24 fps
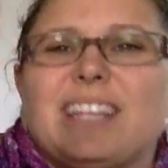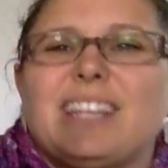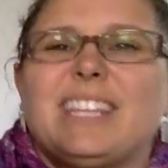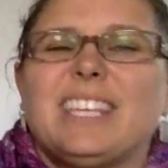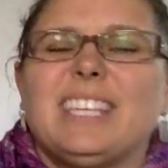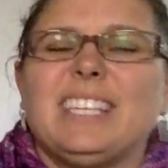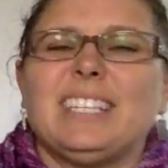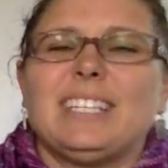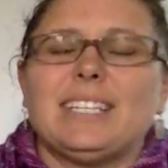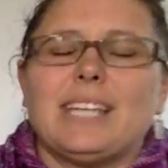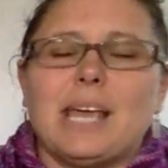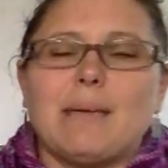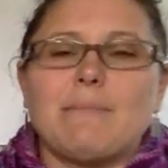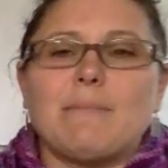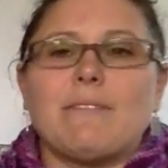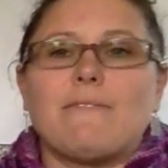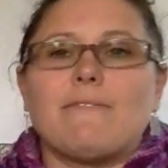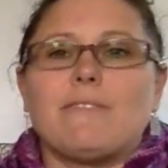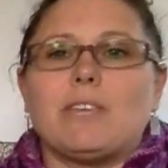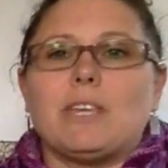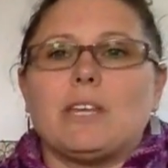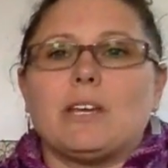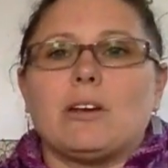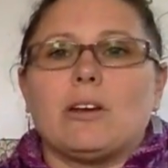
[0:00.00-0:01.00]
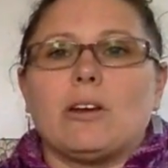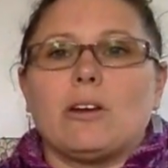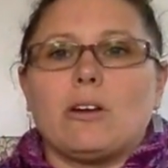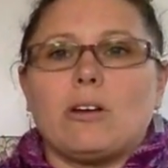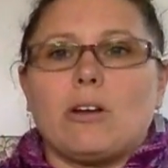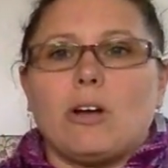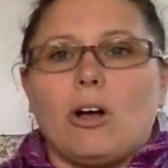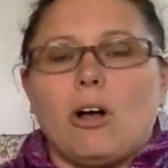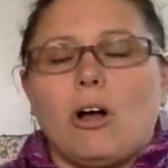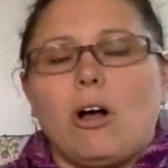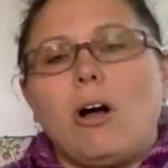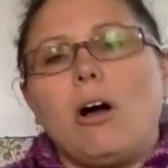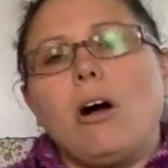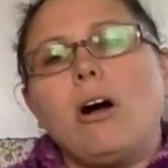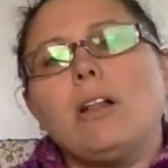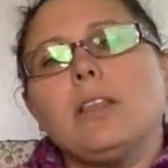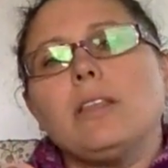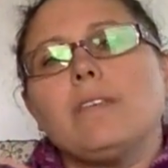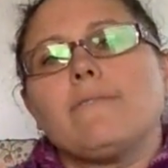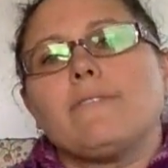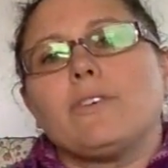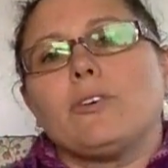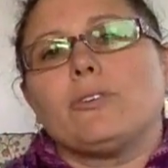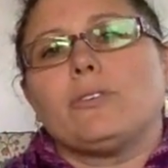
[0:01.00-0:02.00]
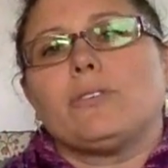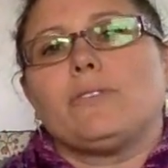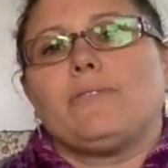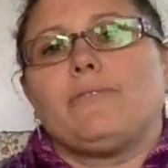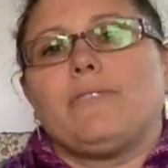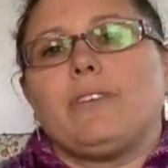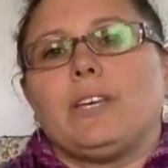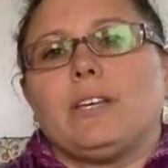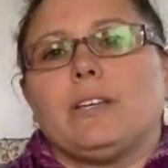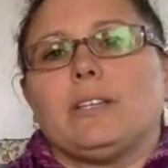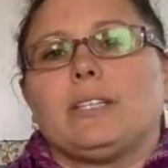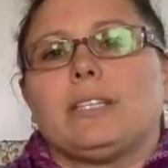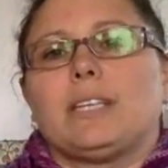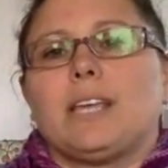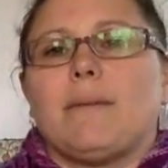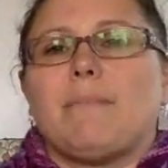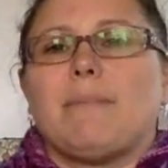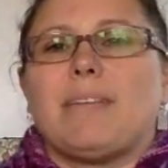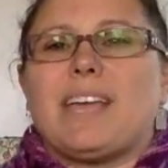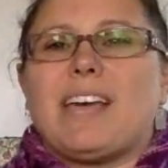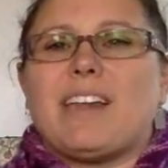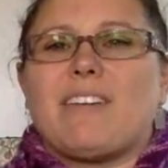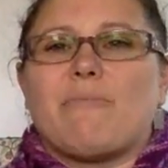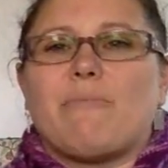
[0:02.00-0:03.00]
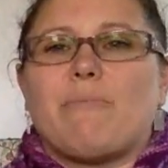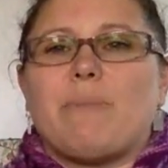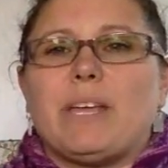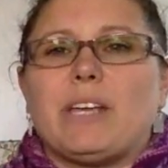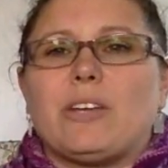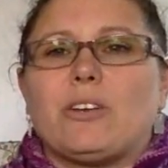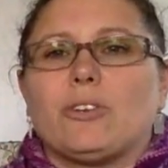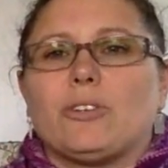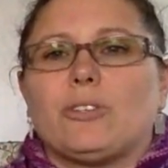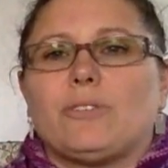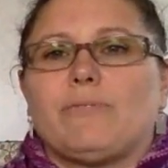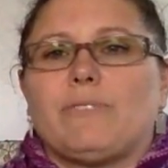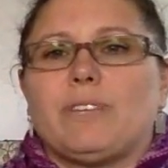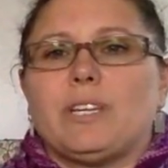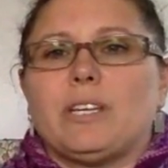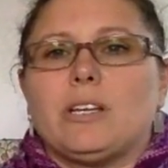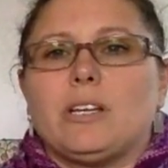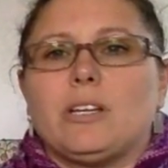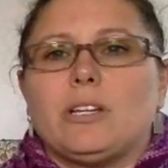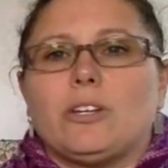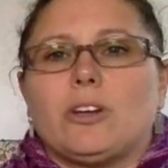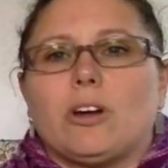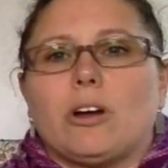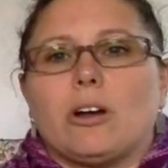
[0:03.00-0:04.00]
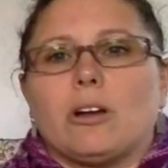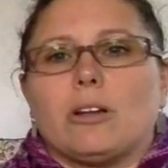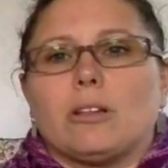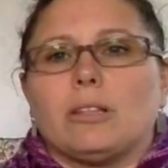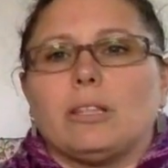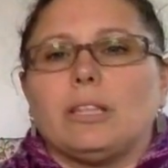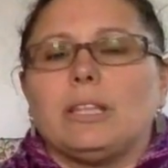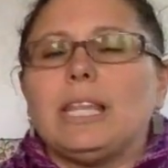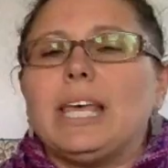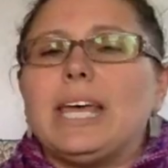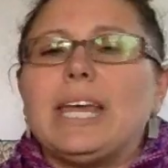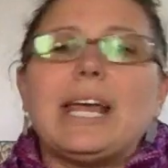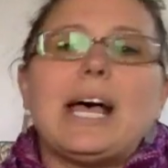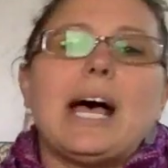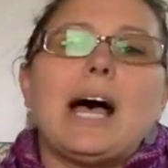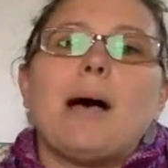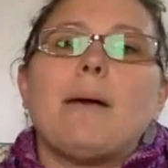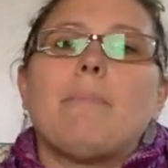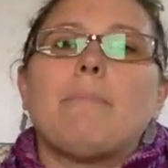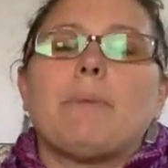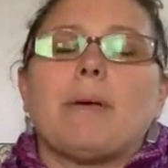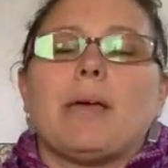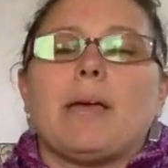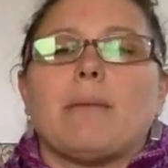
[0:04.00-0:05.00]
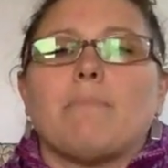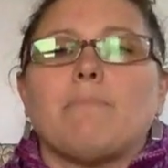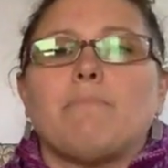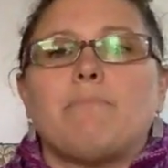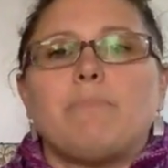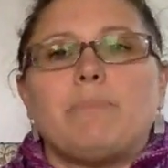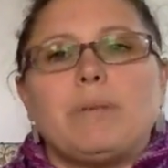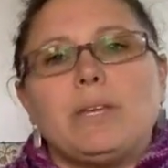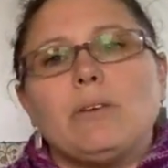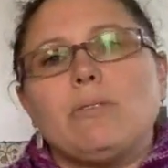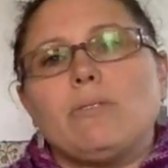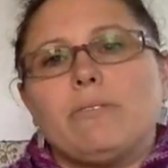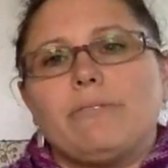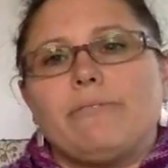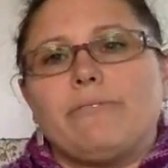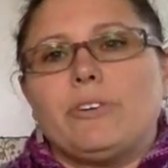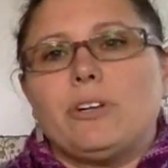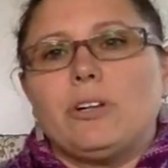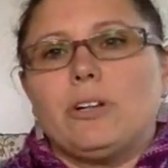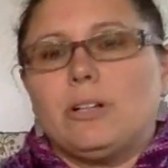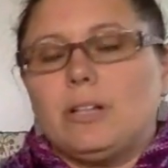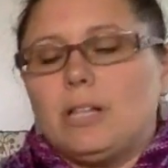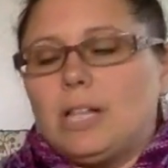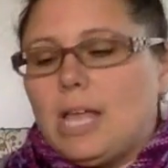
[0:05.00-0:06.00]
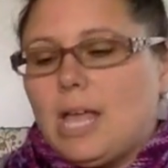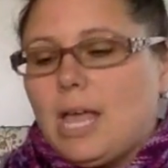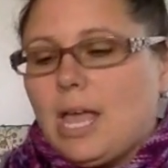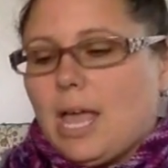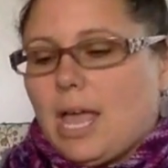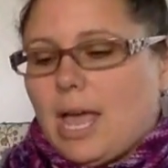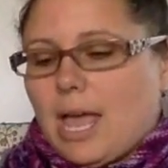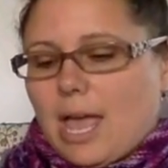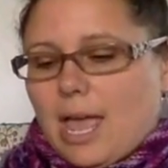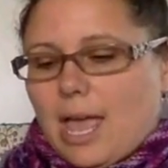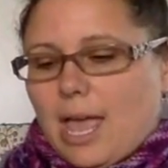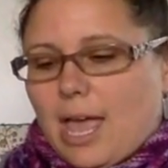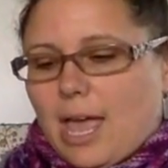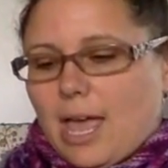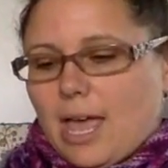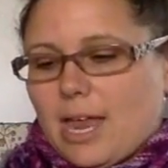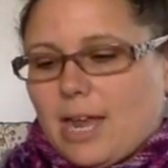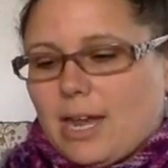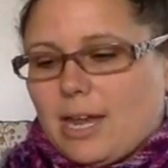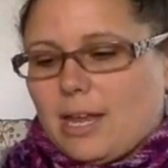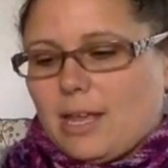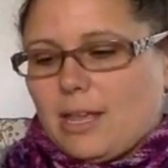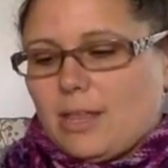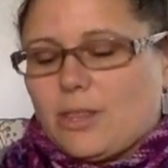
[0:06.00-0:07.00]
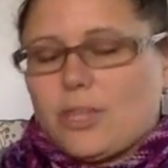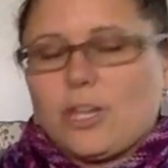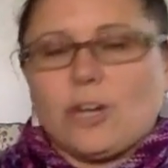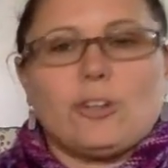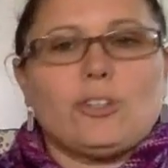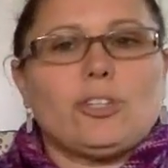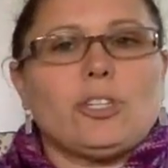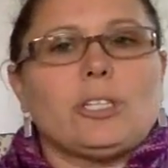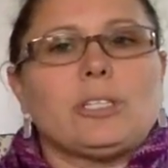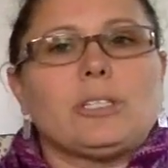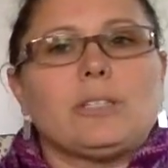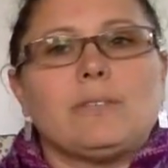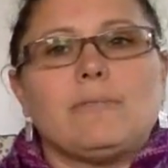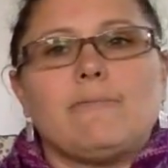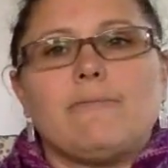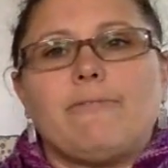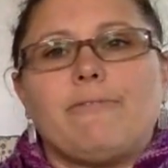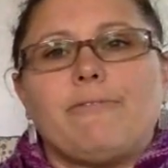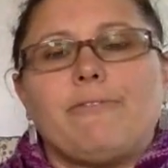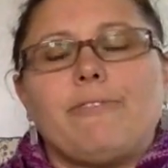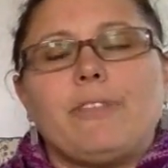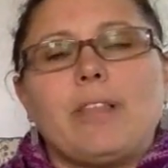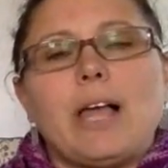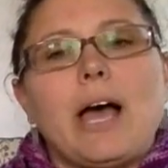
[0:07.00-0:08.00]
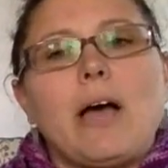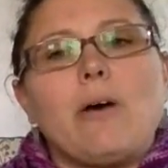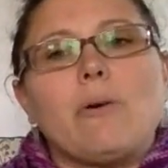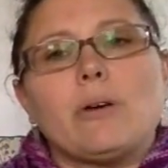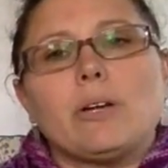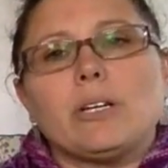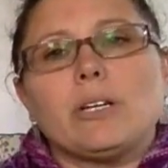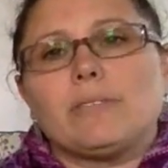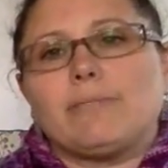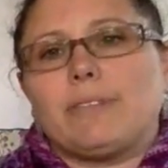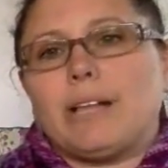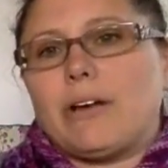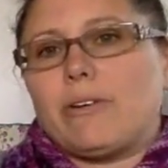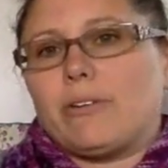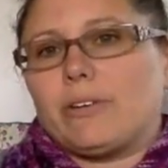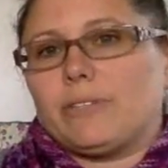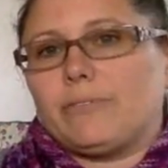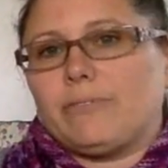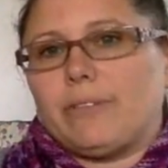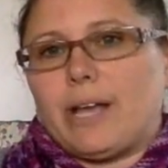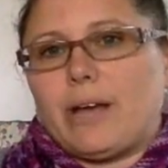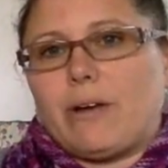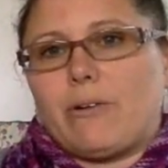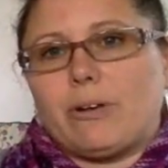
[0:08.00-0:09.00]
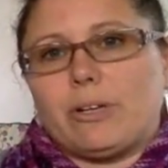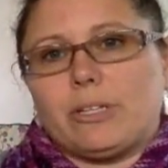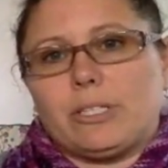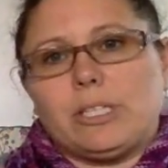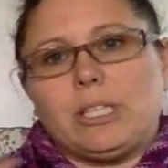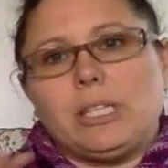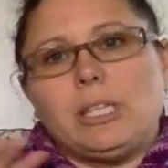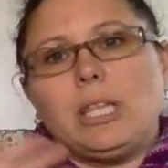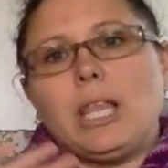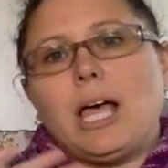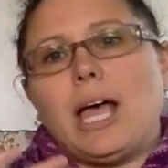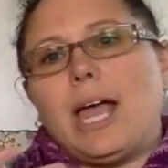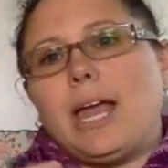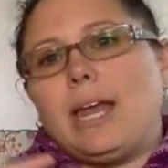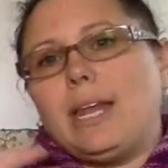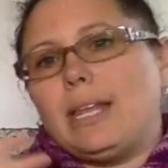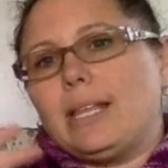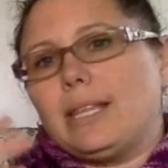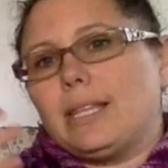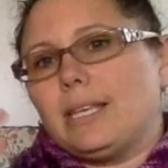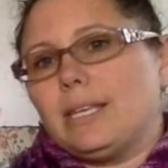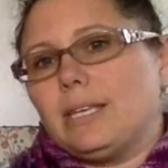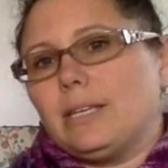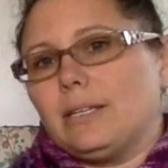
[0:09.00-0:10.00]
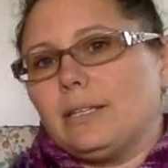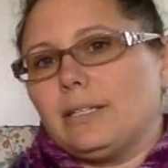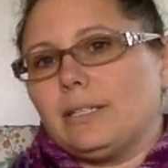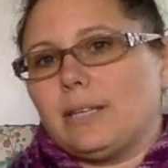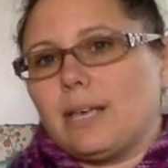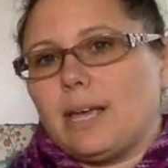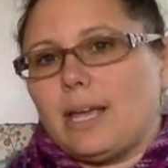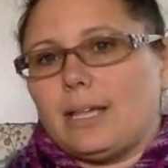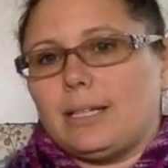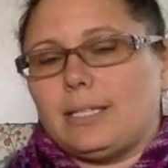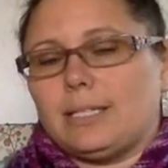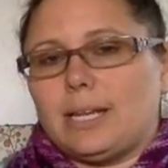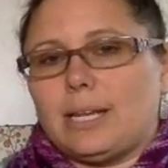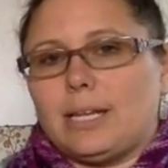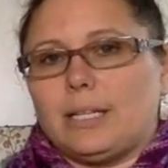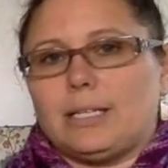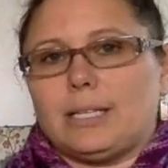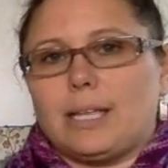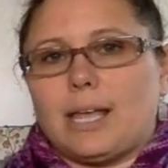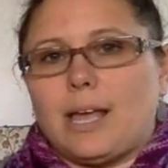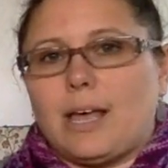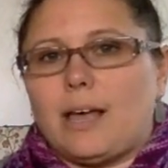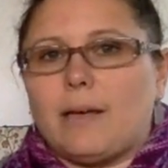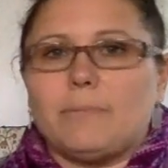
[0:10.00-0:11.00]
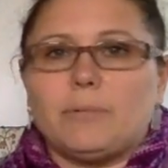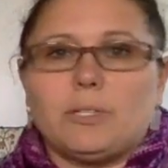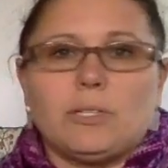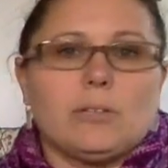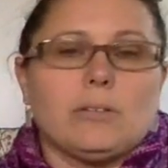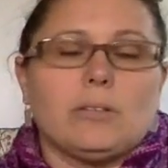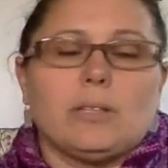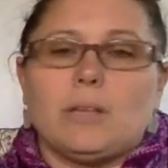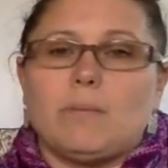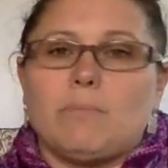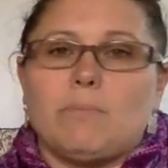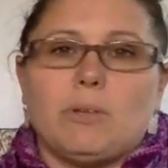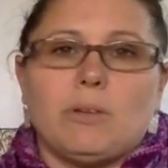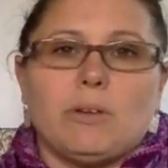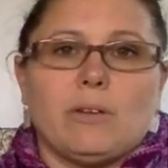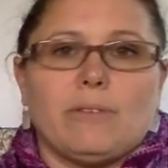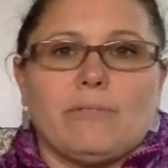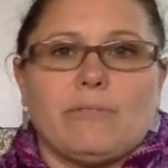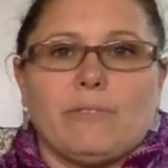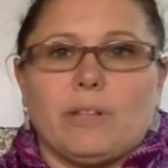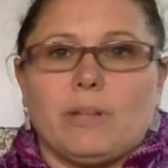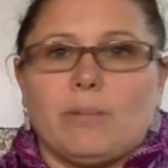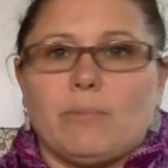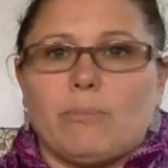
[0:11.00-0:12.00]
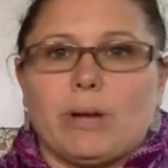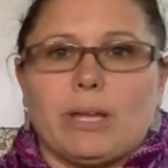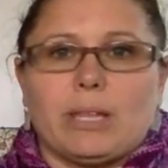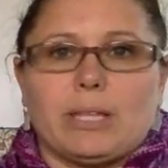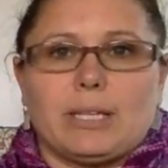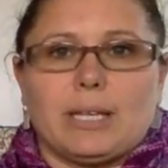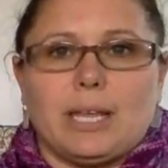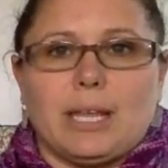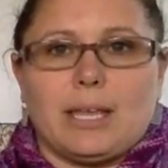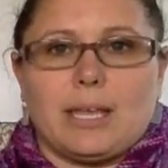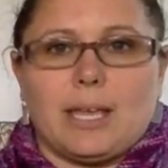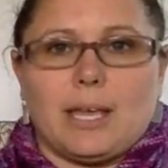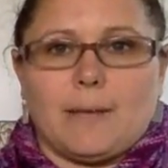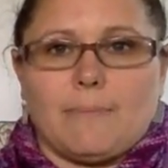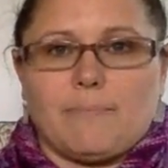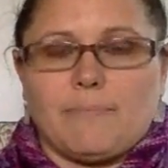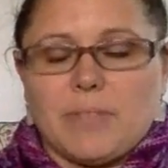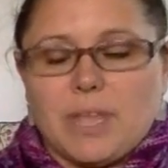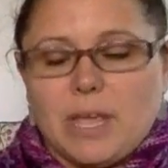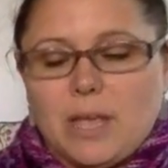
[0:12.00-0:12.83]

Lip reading: this time of year, all of those fields coming out of Bakersfield are lit up and beautiful. And they're just flowers, flowers, flowers lining the hillsides. And it's absolutely beautiful and breathtaking.